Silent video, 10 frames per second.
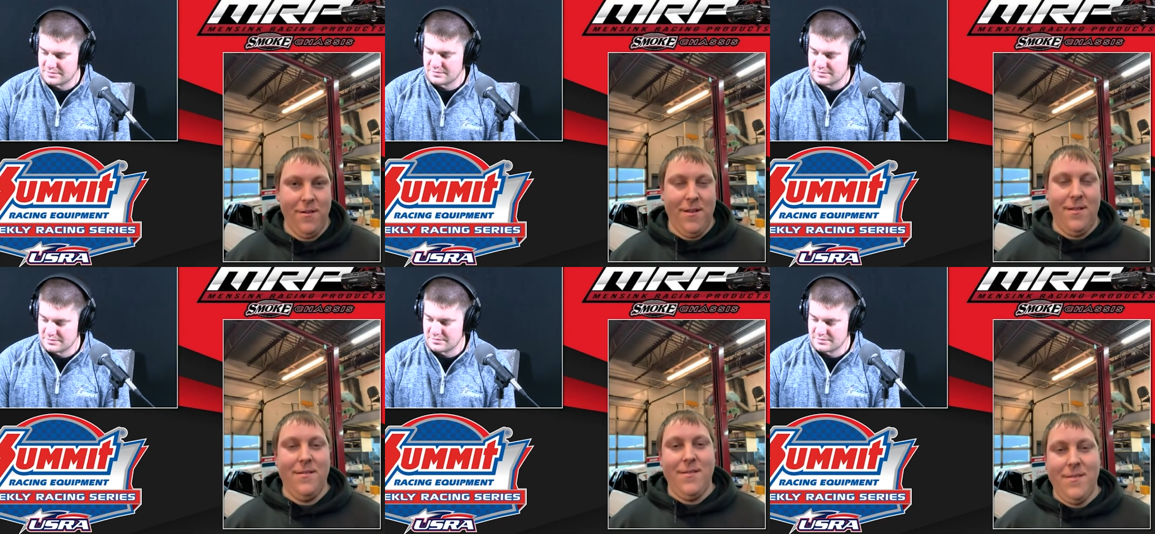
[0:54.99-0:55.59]
Speaker 1: to
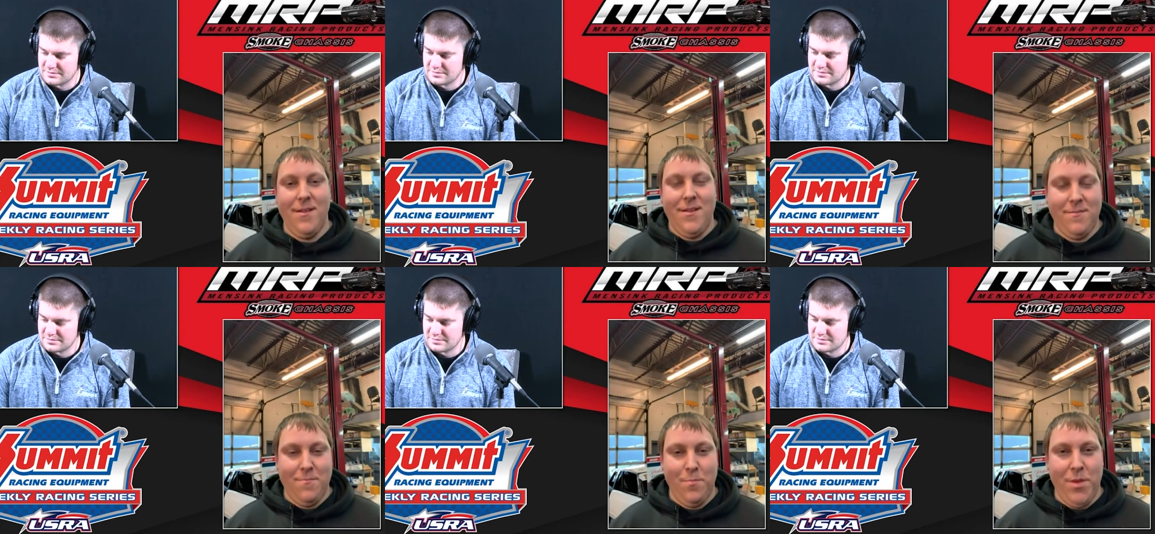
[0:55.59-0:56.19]

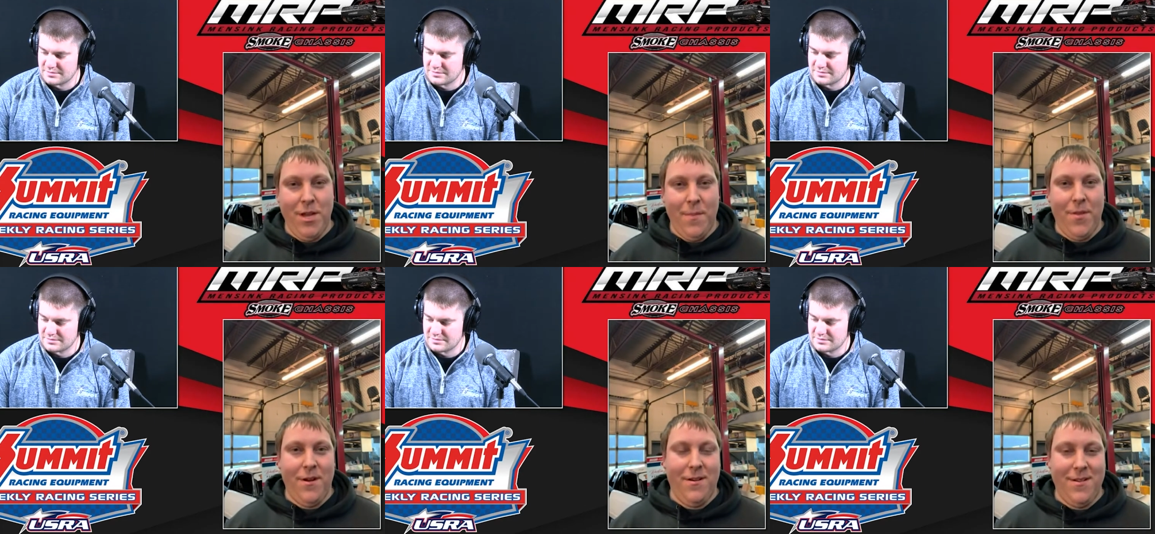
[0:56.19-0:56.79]
be up
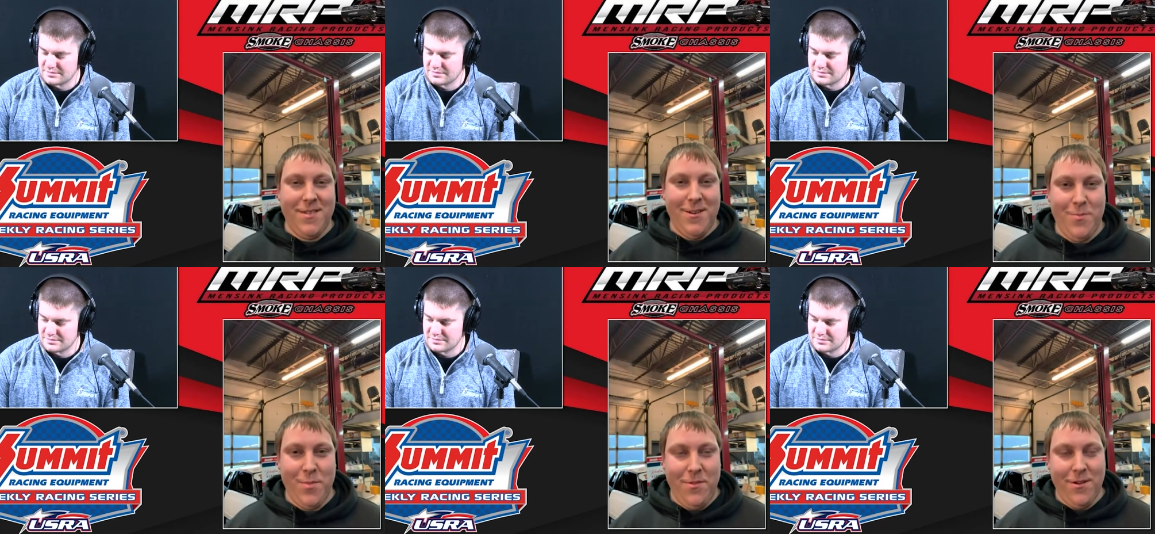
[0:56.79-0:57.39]
there, or else, you know,
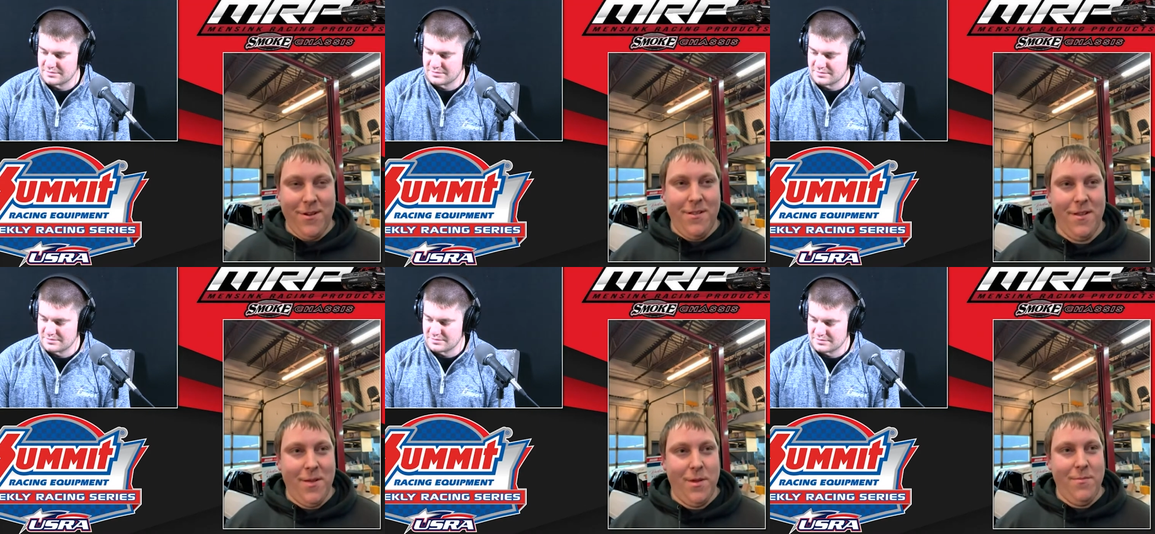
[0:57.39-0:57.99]
people are going to
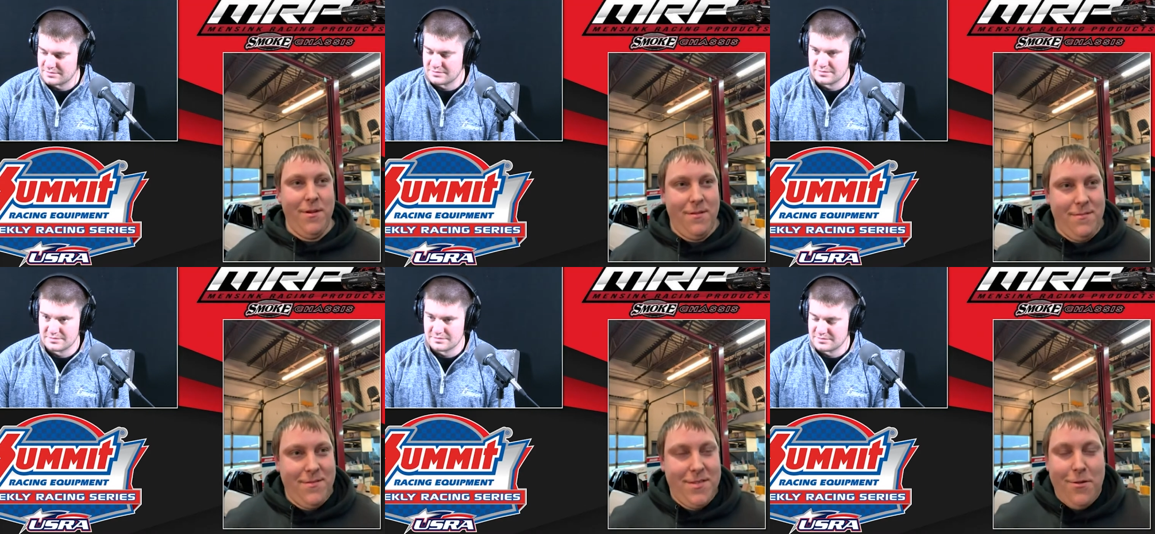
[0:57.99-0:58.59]
think maybe you're
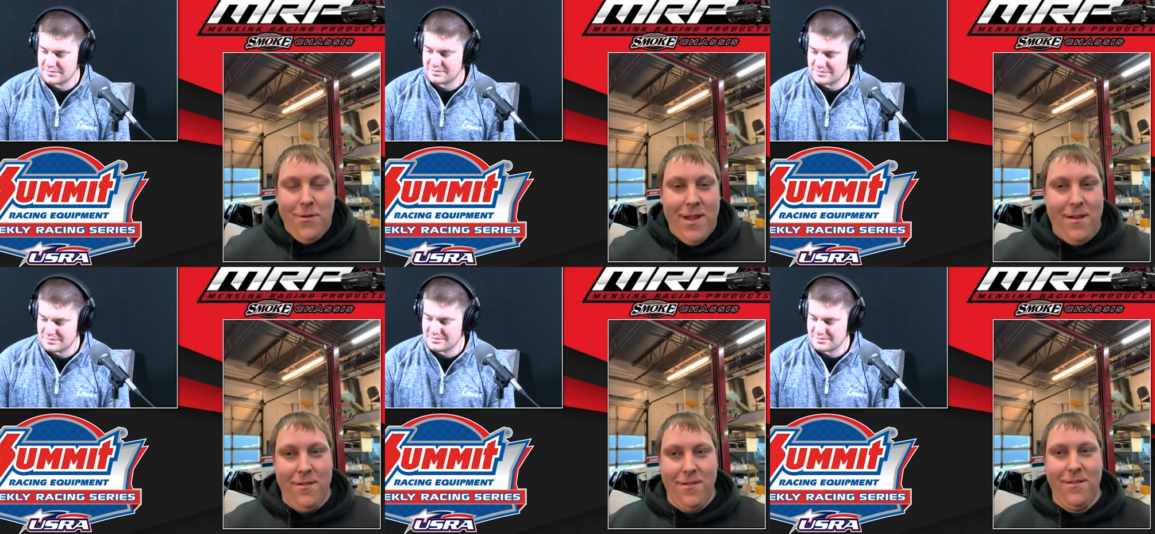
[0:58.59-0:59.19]
slowing down
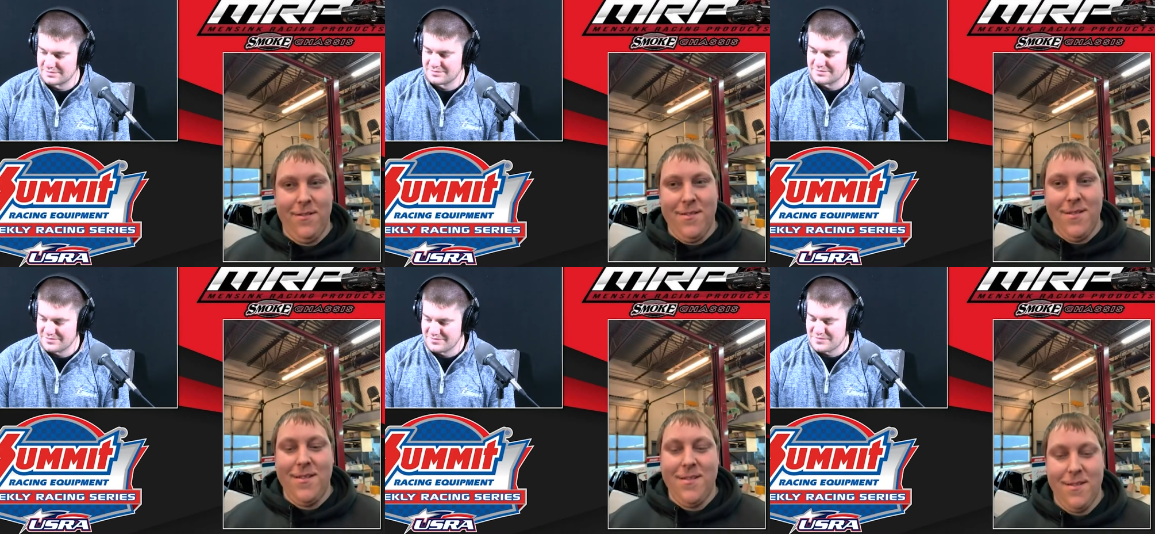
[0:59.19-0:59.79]
a little.
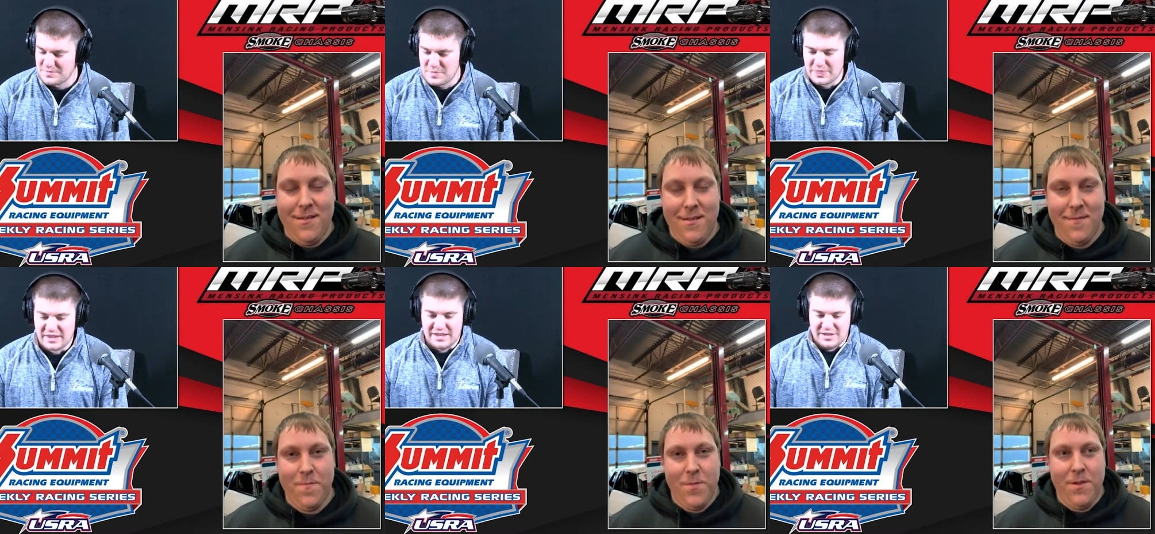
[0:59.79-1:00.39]

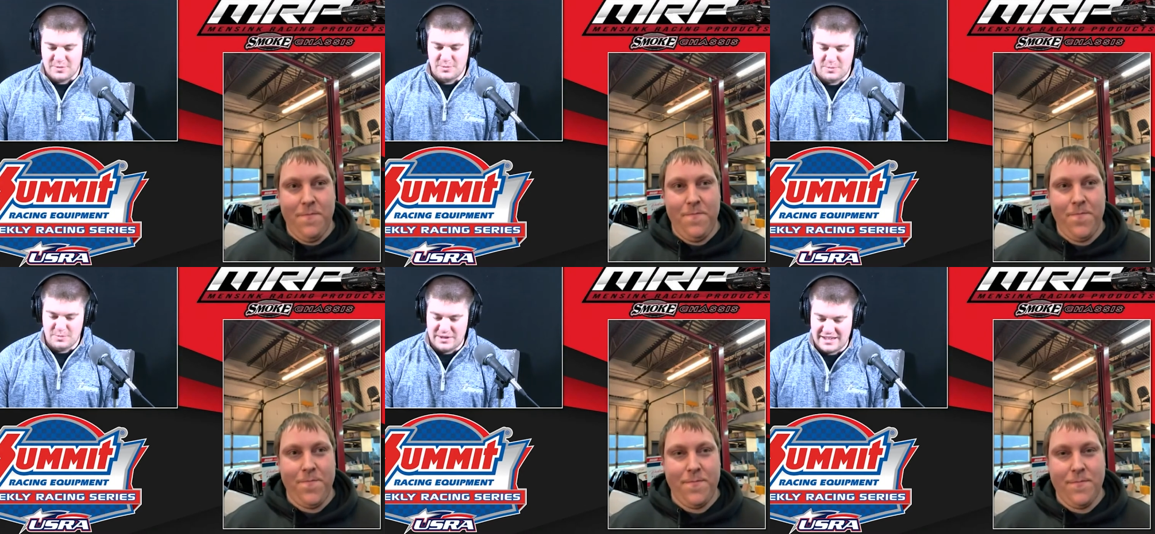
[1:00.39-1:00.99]

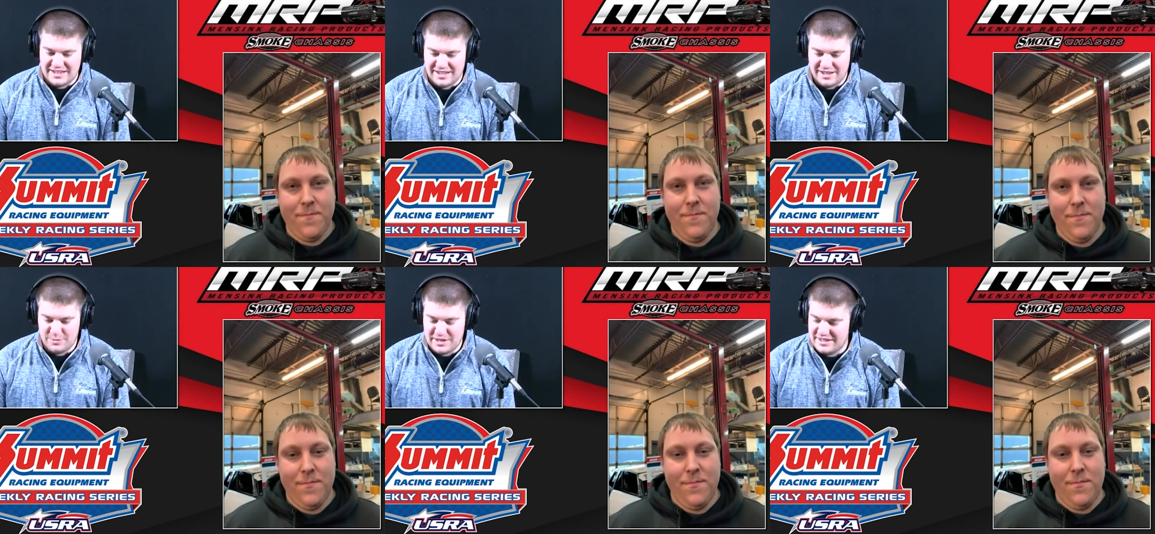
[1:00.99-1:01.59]
But
Speaker 2: being
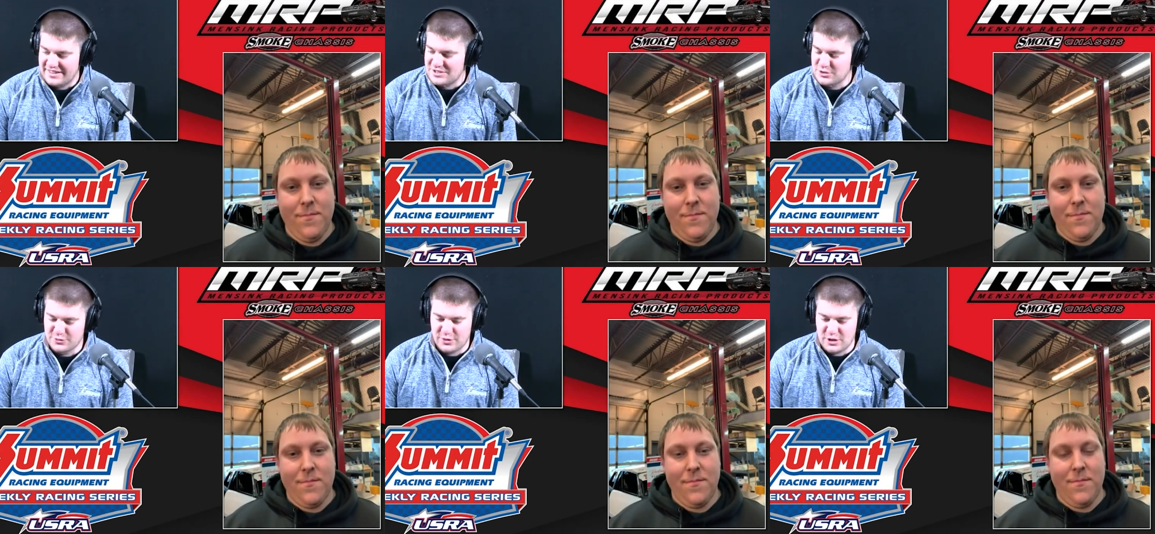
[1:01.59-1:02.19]
uh, being in that
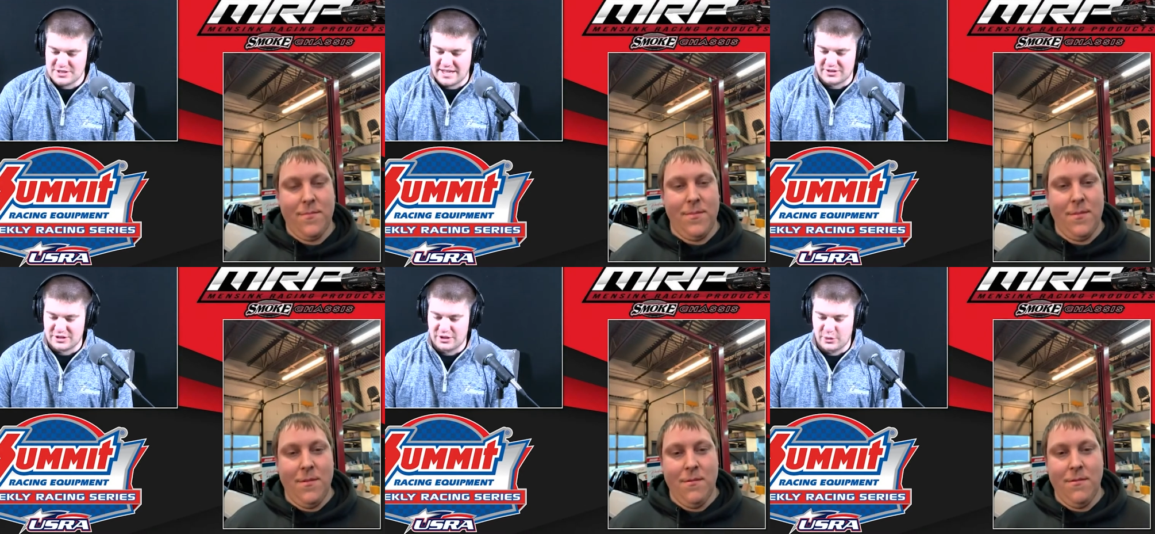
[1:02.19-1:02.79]
Sioux Falls,
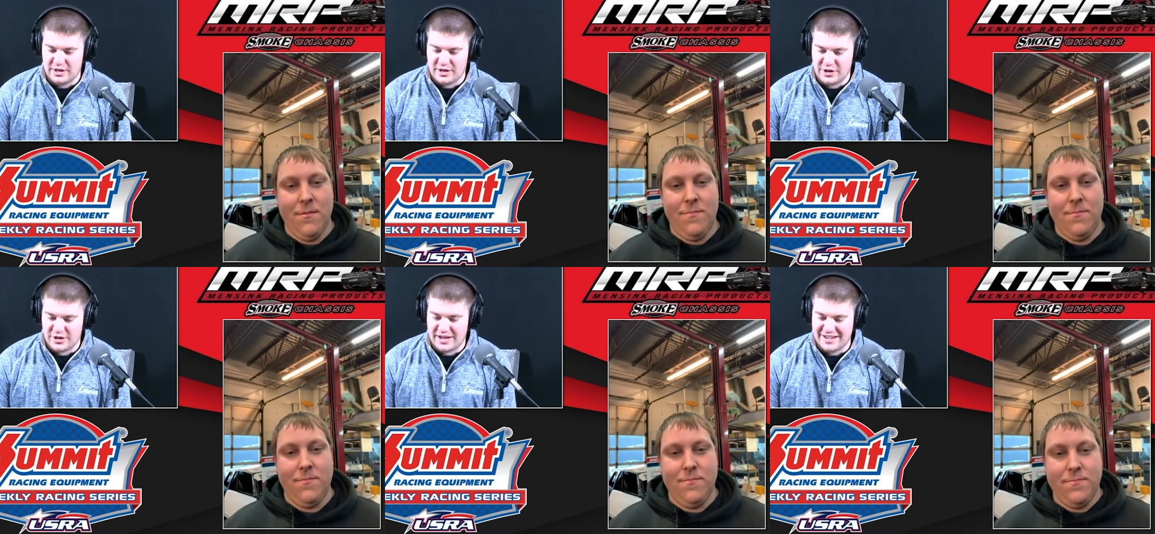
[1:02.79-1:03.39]
South Dakota area,
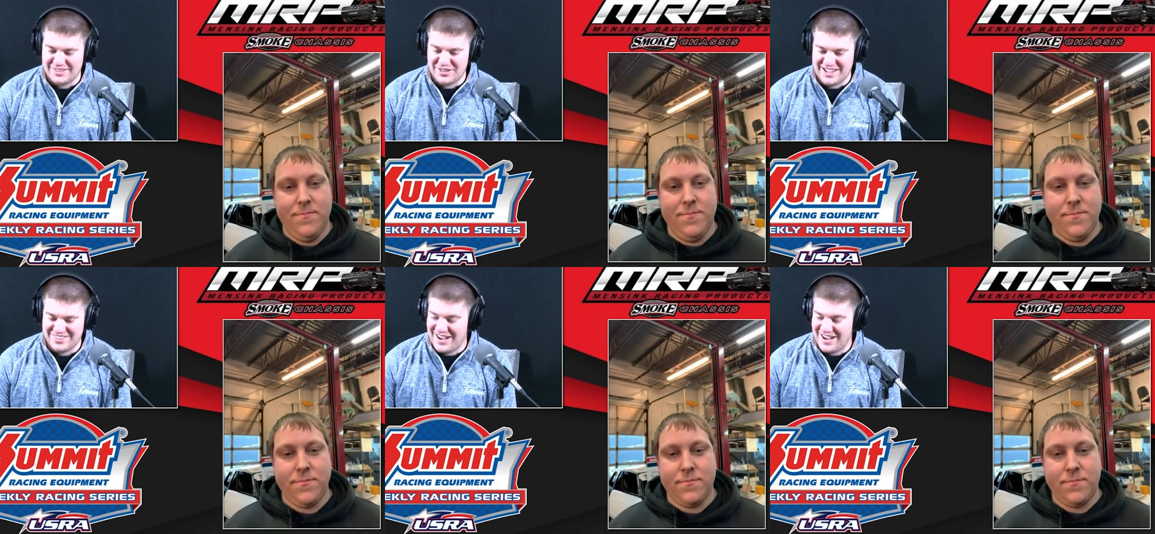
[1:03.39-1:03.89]
you're kind of in the in the